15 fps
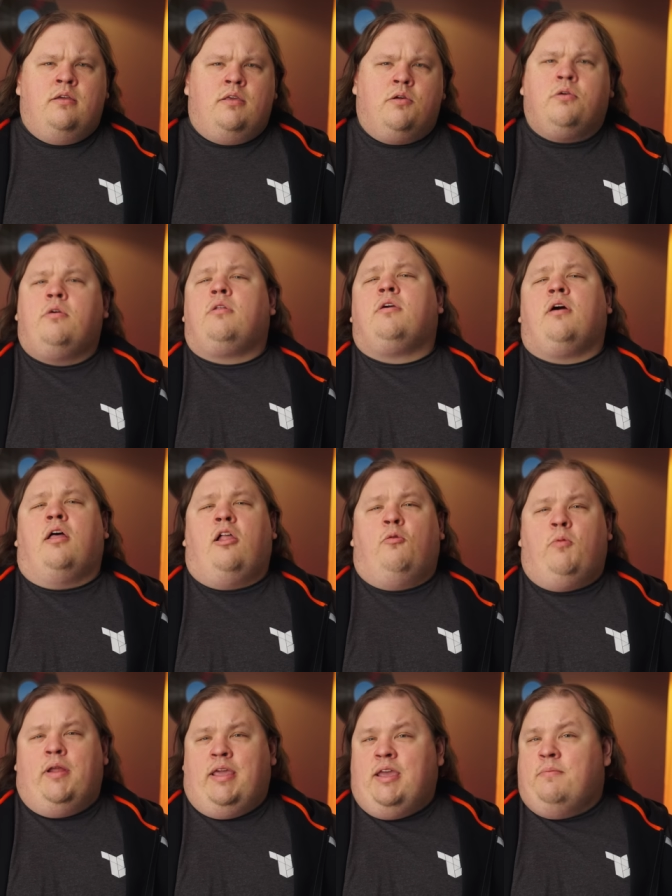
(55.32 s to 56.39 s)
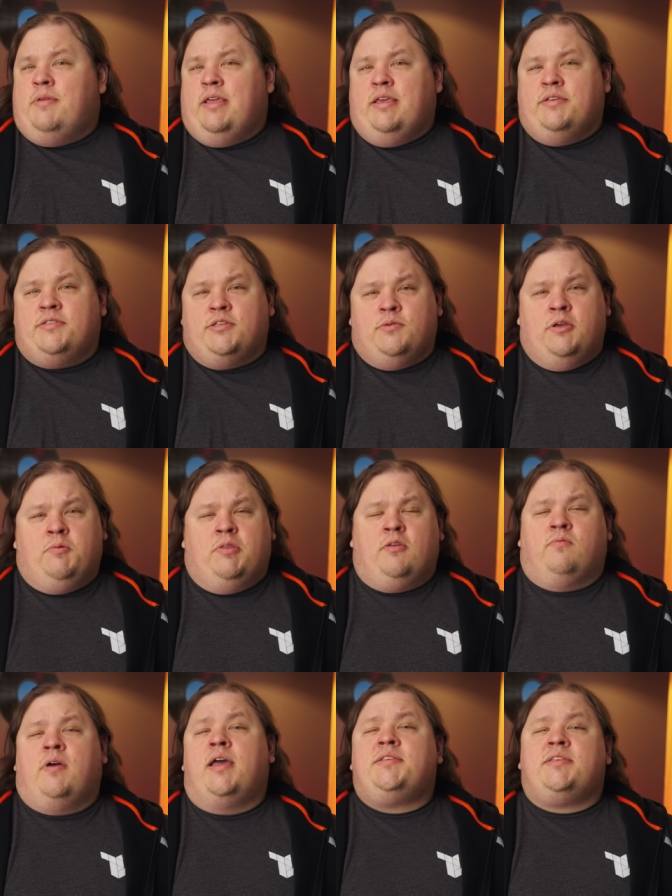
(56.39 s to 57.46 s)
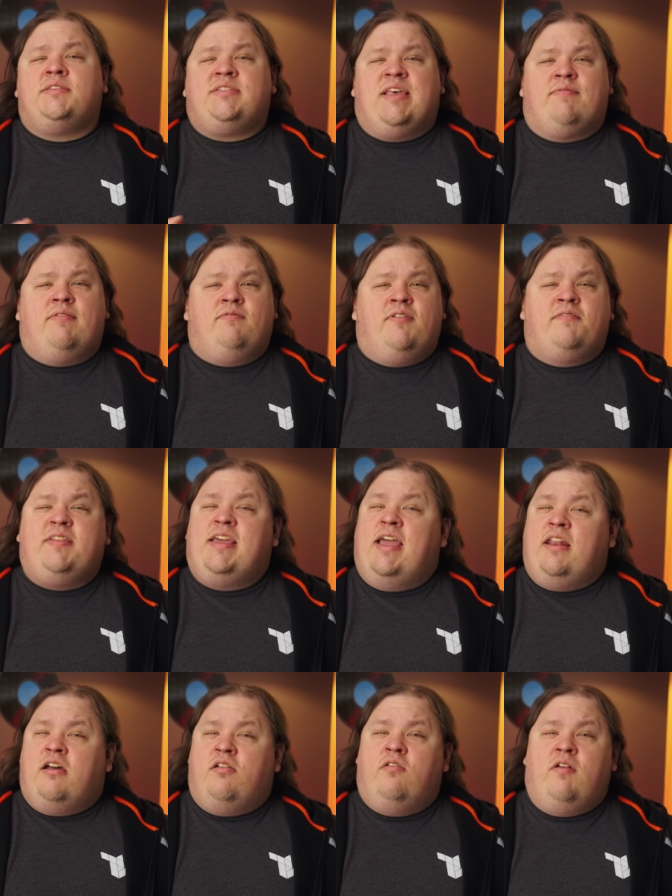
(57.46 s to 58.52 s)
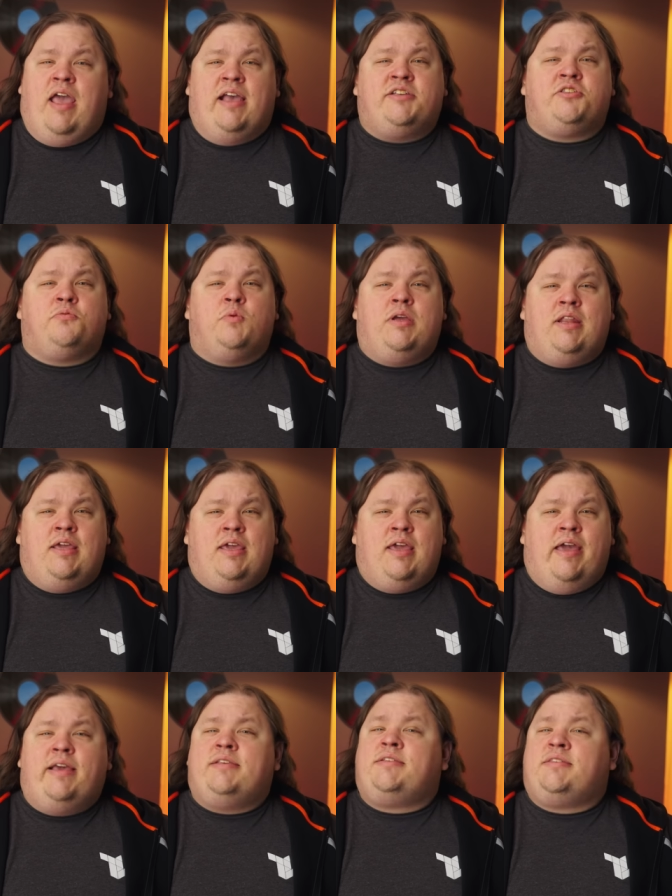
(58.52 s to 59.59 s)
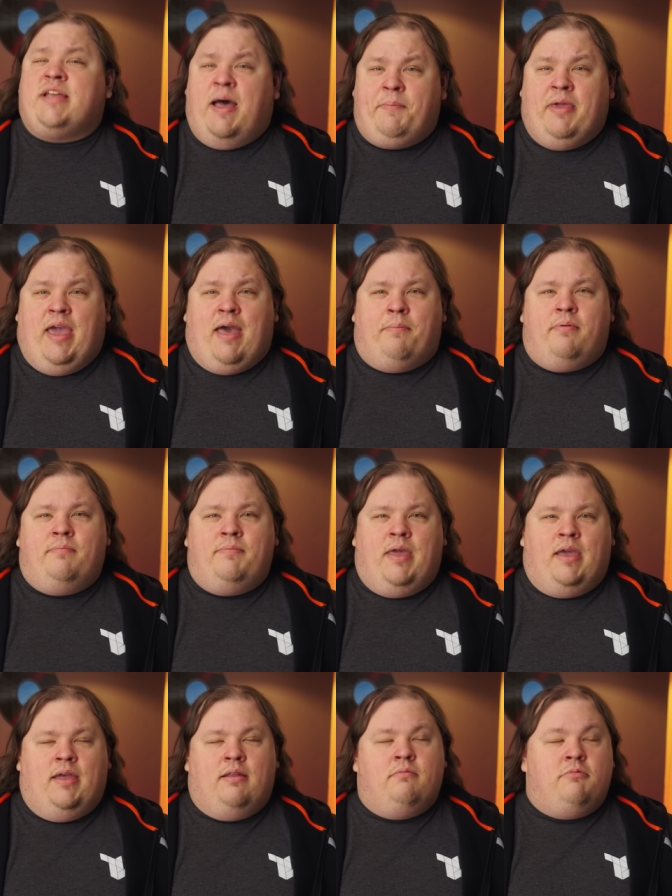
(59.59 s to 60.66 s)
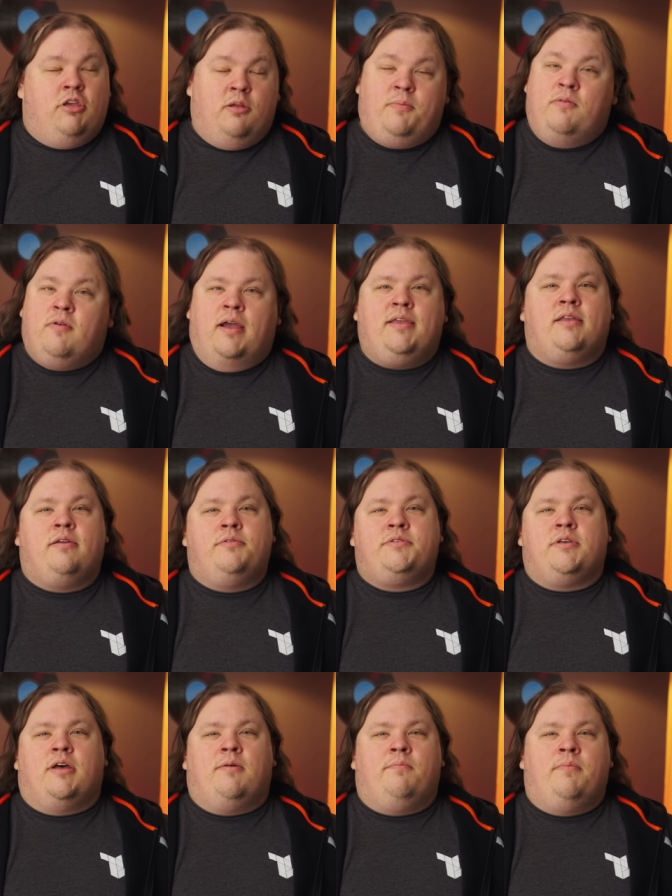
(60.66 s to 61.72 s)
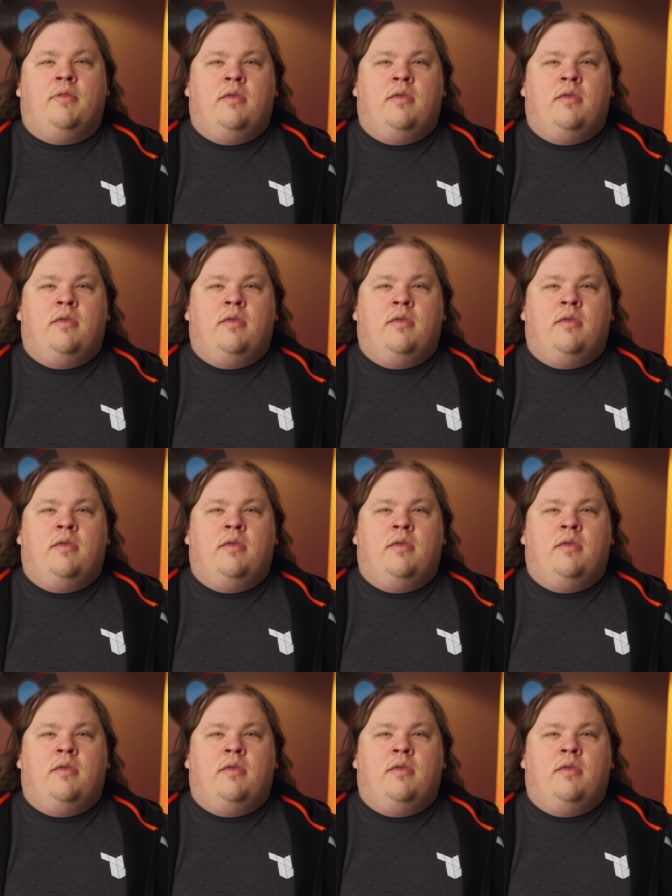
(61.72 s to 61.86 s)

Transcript: You could call what AMD is doing with the Ryzen 7 5800X3D a stopgap, and you'd be right to do so.